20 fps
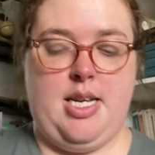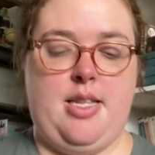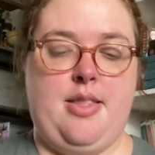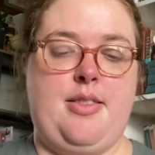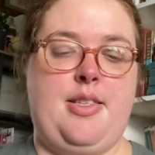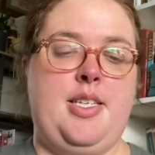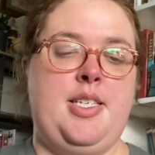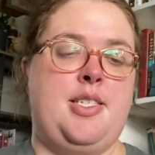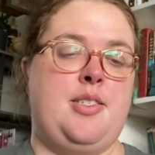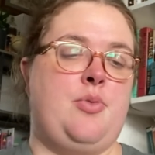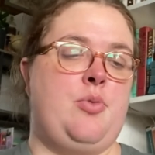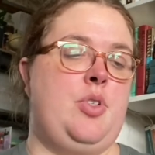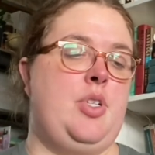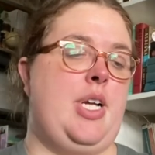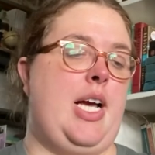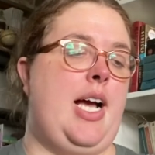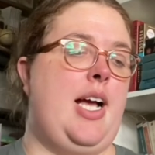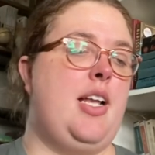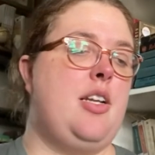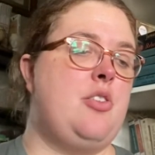This one,
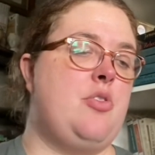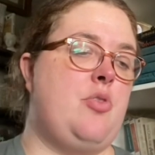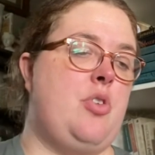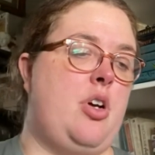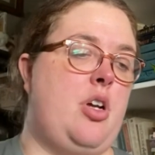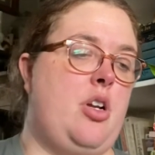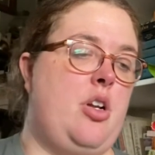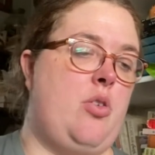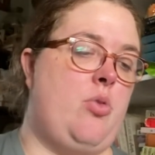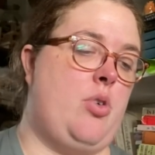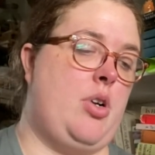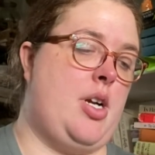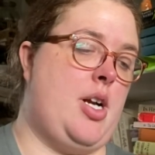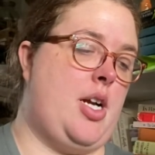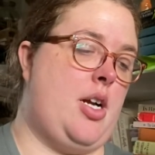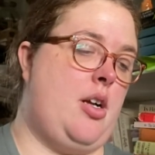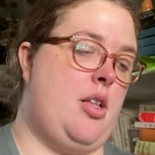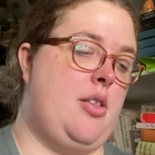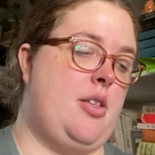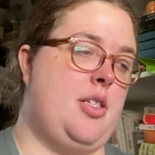I do not know where I
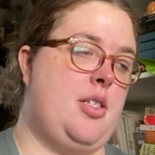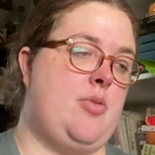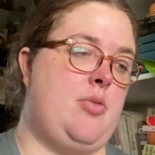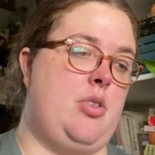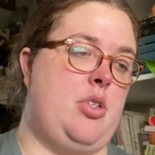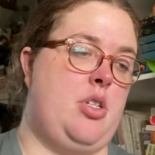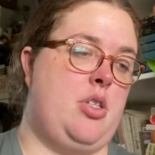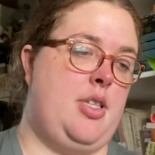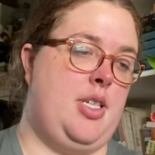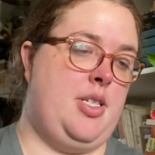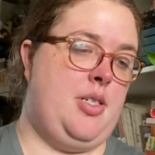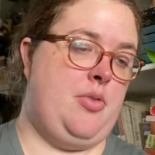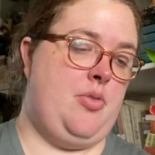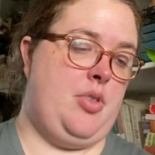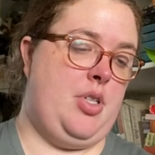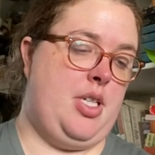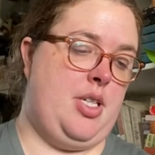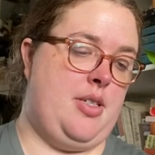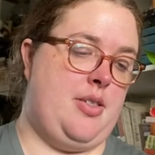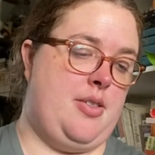got this one. This
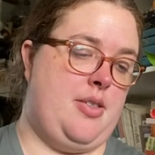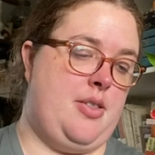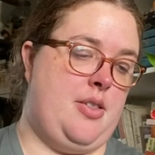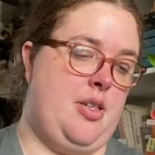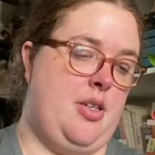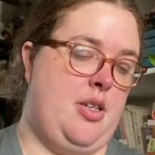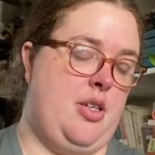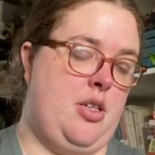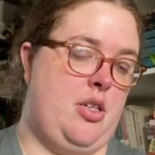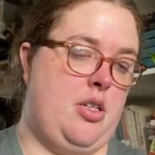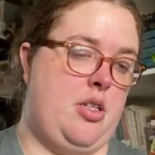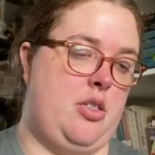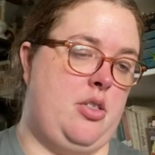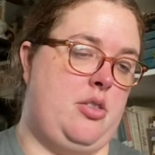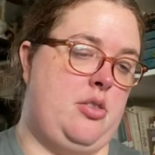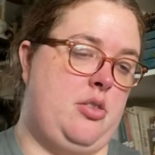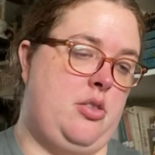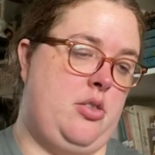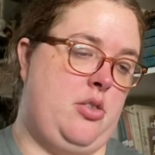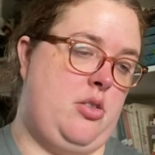one is,
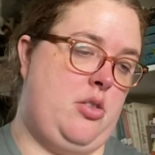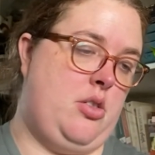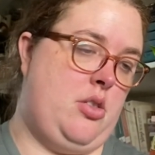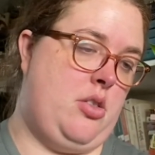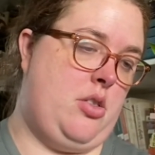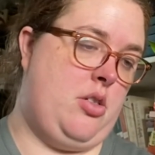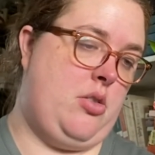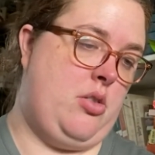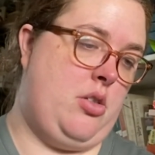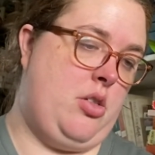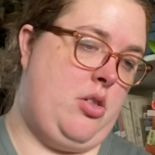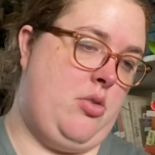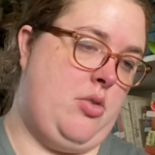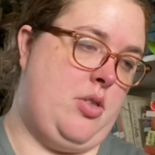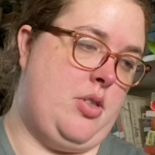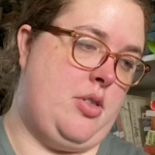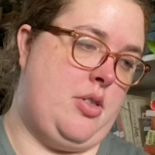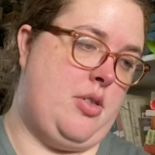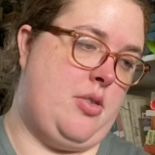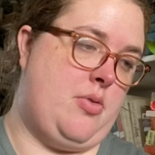who is
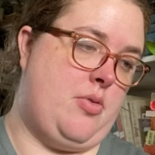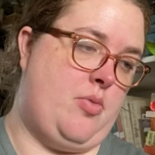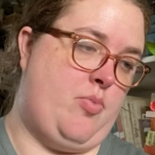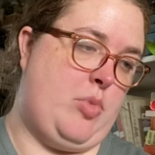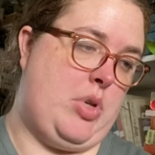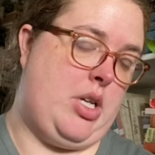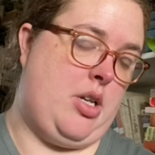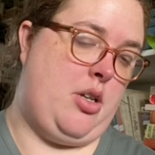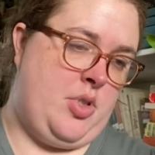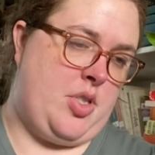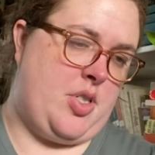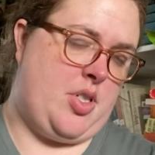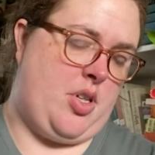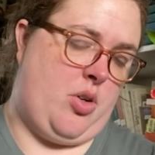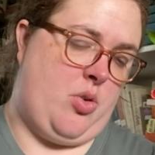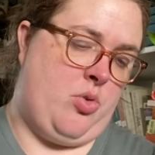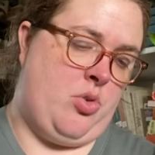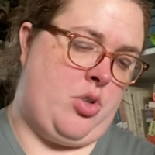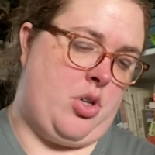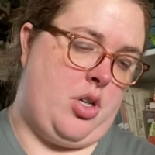this one by? Looks
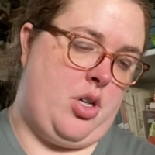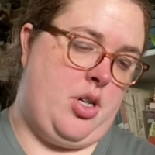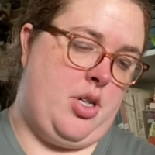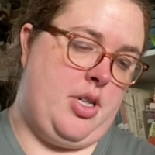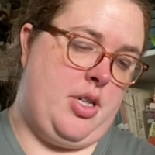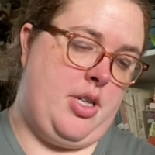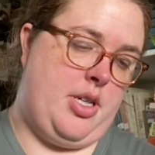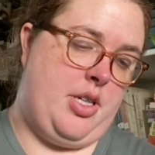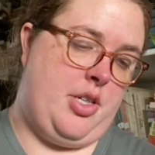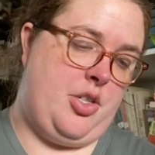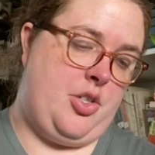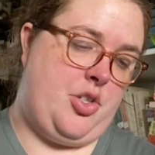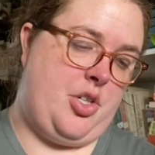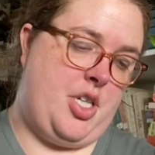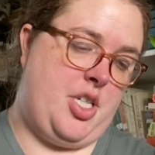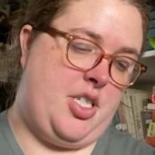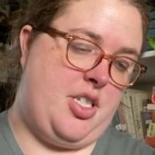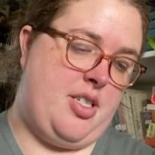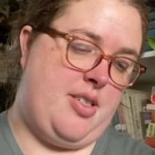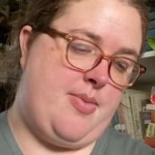older.
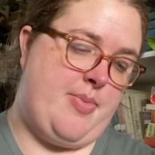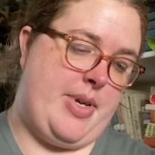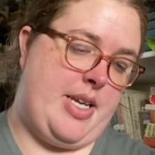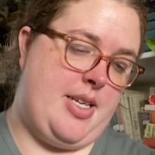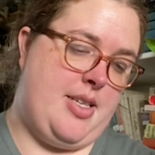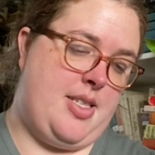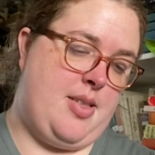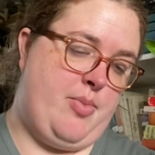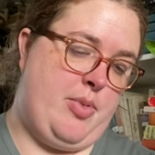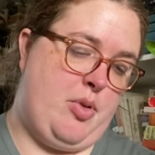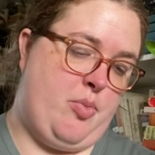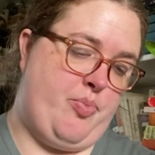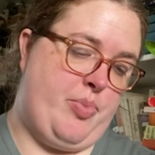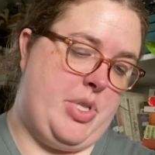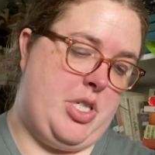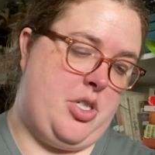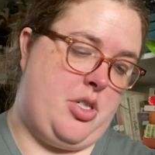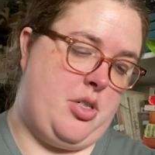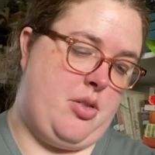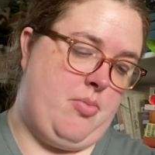Illustrations by Isabel
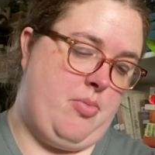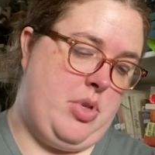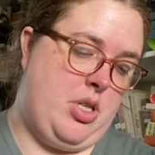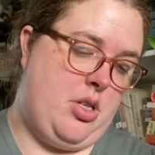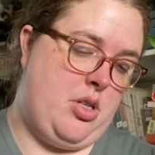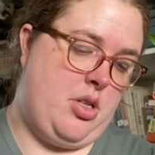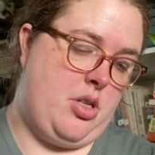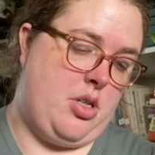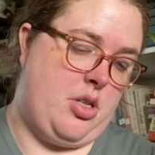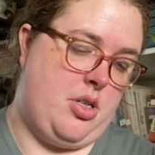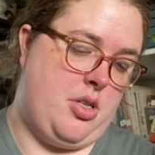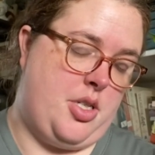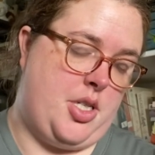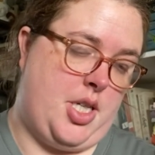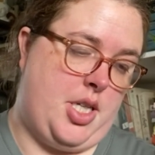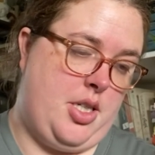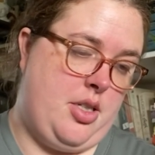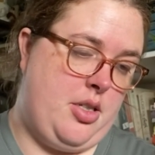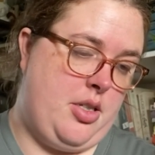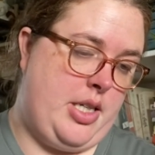Bishop
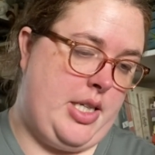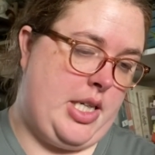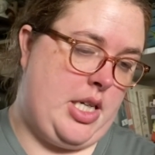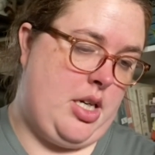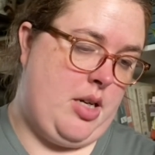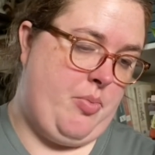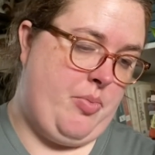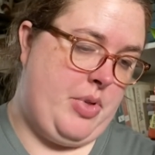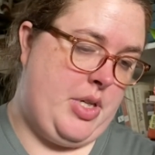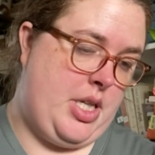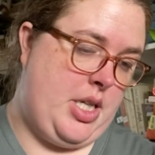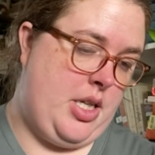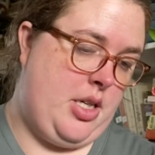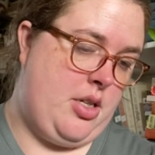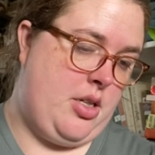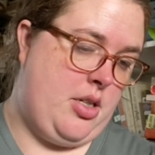Dutton and Company.